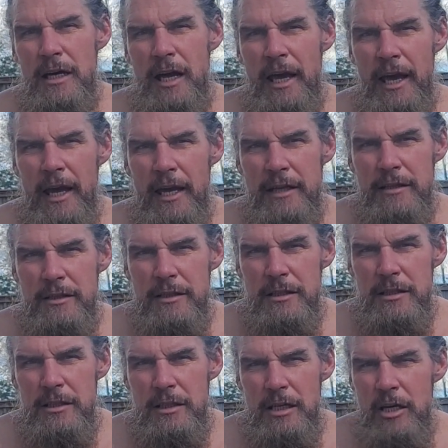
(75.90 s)
And
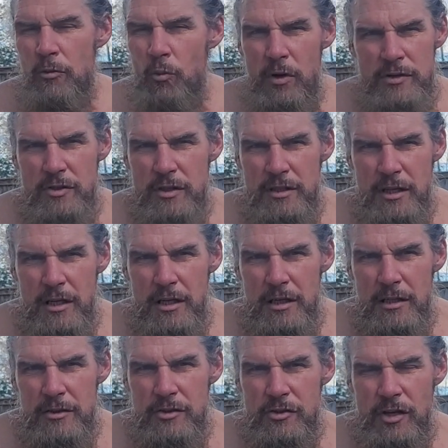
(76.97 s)
it wasn't
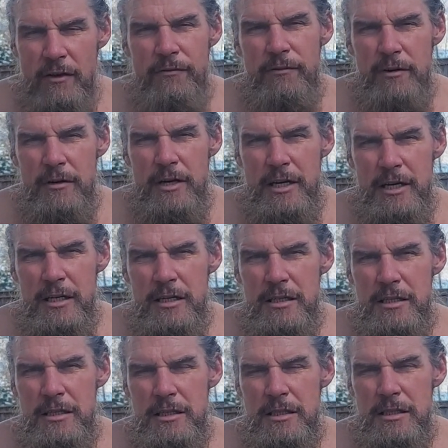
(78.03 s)
suffering,
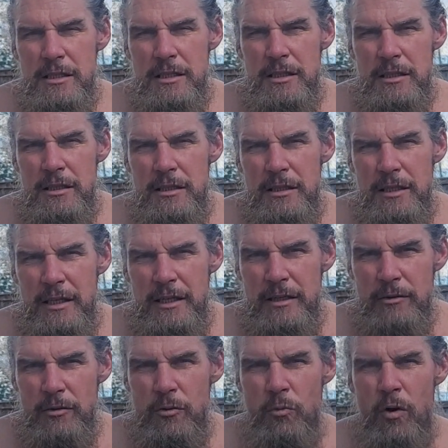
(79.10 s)
it
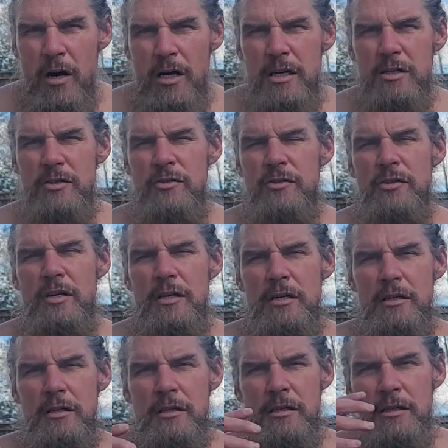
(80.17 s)
was
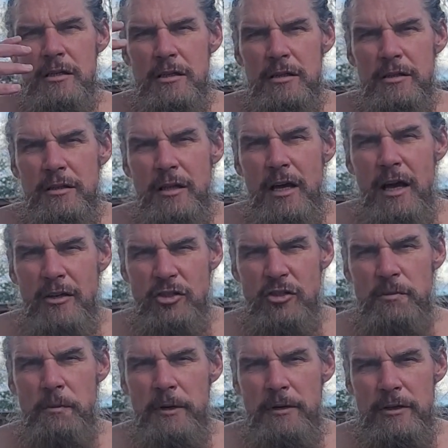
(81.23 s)
a
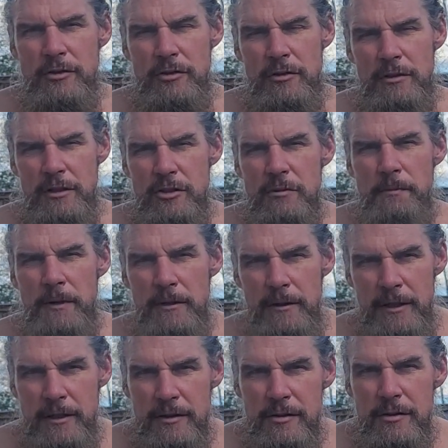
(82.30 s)
spiritual
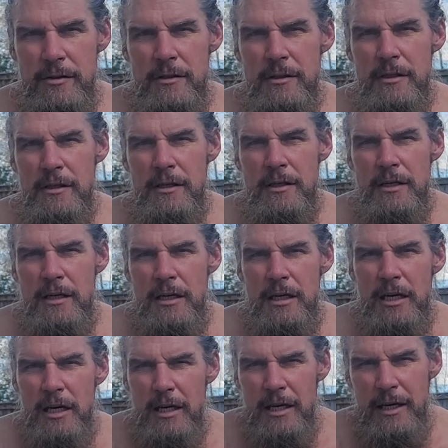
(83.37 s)
experience.
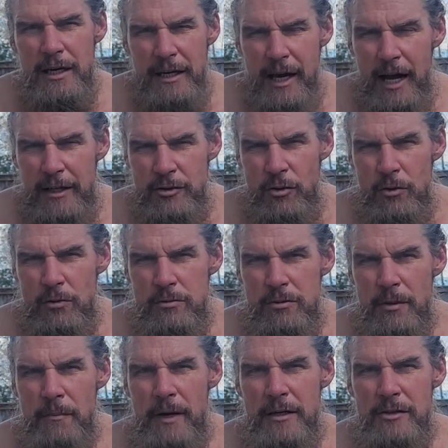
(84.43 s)
I told the
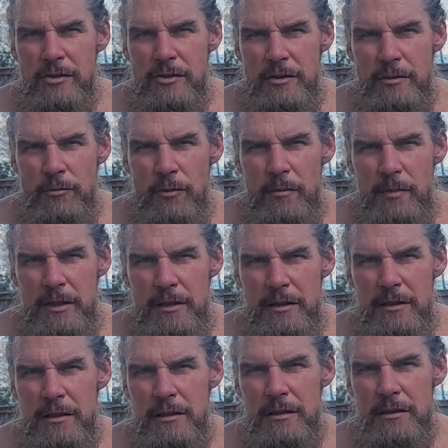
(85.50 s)
medicine woman
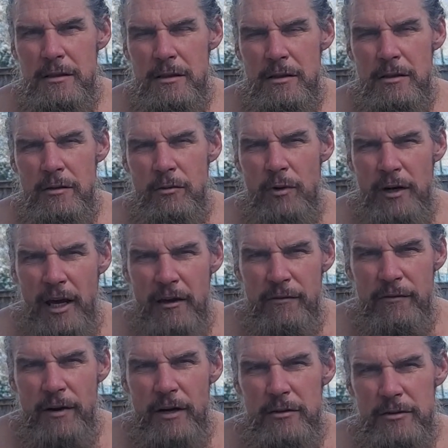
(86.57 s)
what I
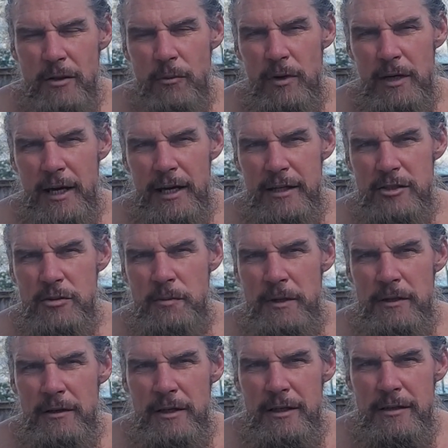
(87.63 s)
felt and what I
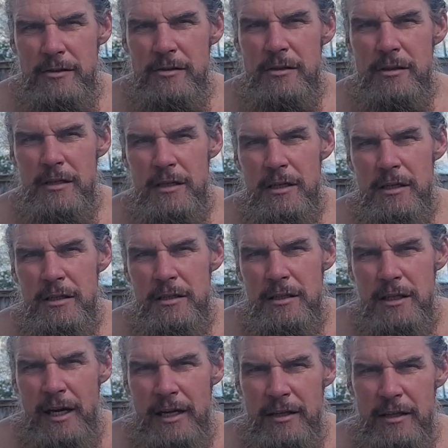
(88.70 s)
experienced,
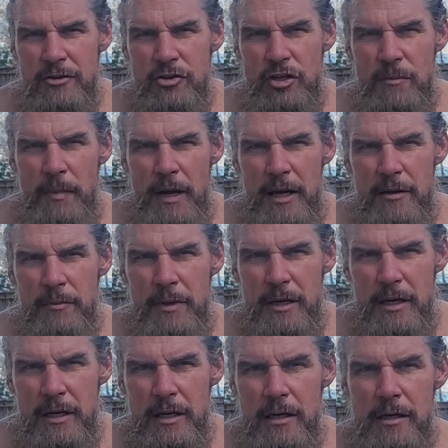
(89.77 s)
and then she made
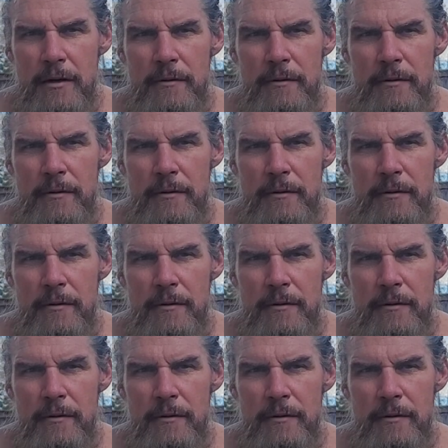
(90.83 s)
me